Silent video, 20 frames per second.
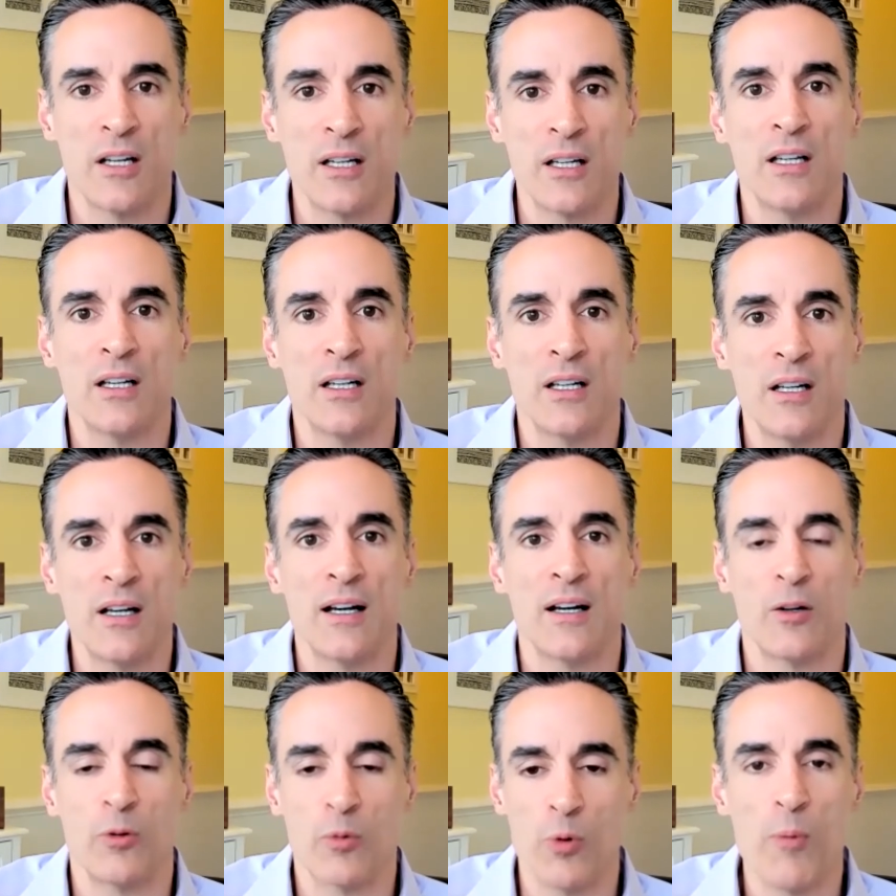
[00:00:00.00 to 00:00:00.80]
in
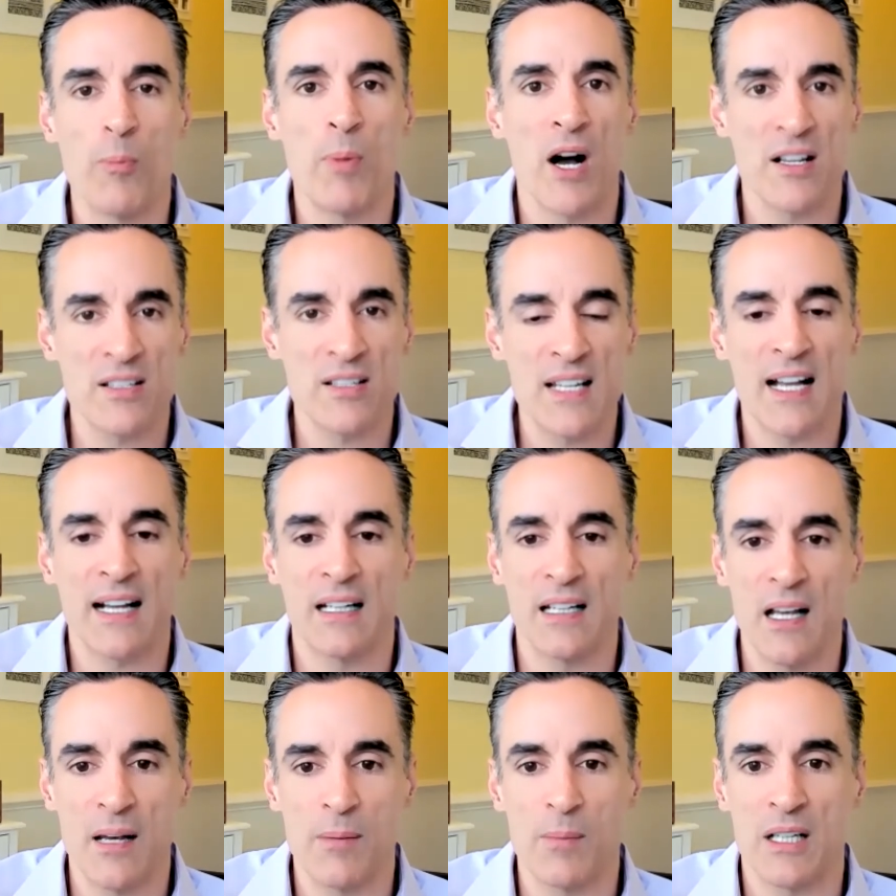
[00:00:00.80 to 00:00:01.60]
a robust
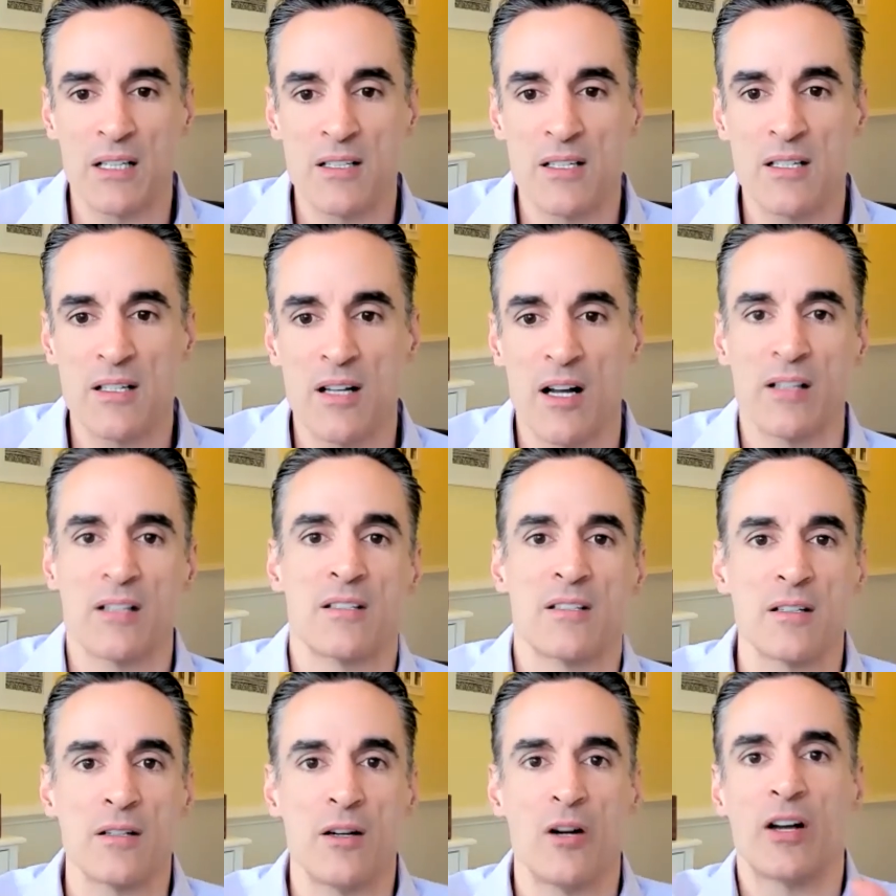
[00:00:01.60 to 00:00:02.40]
academic
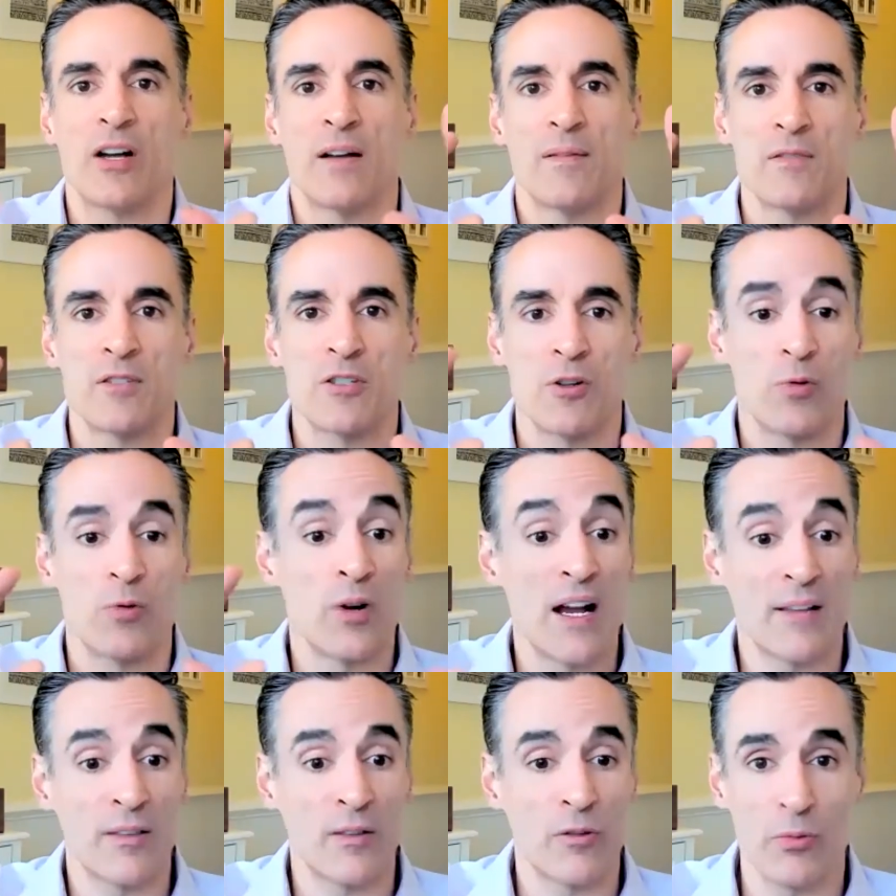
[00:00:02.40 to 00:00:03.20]
studies. Okay, so we're
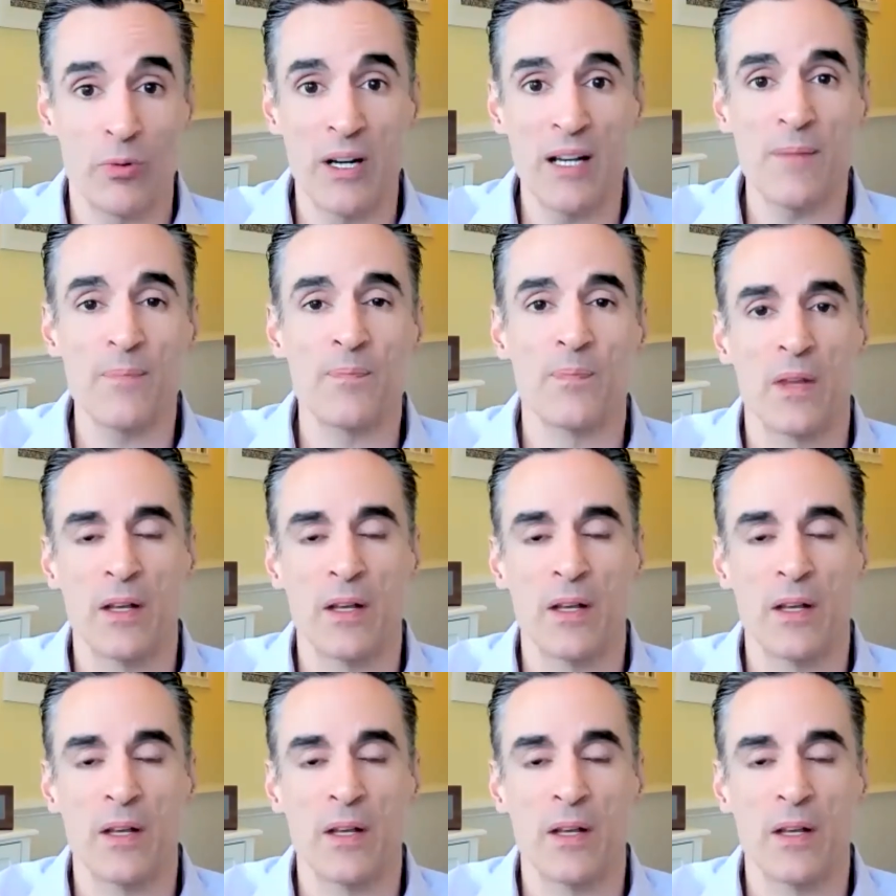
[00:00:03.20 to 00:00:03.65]
at three.